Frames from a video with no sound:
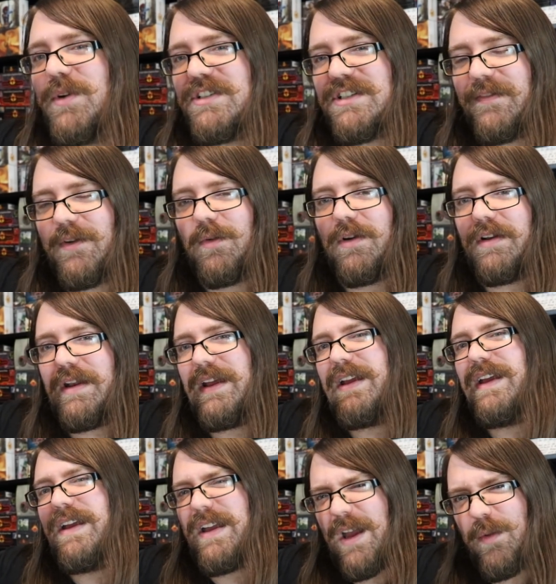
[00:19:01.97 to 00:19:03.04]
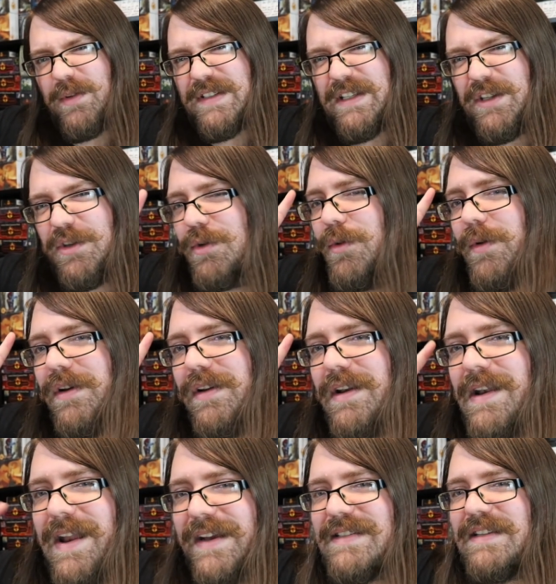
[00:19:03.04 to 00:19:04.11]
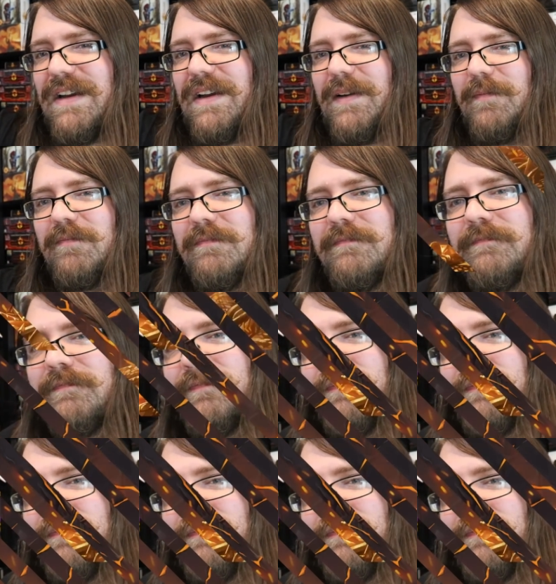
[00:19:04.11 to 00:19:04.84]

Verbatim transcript: for watching, everyone, and we'll see you next time.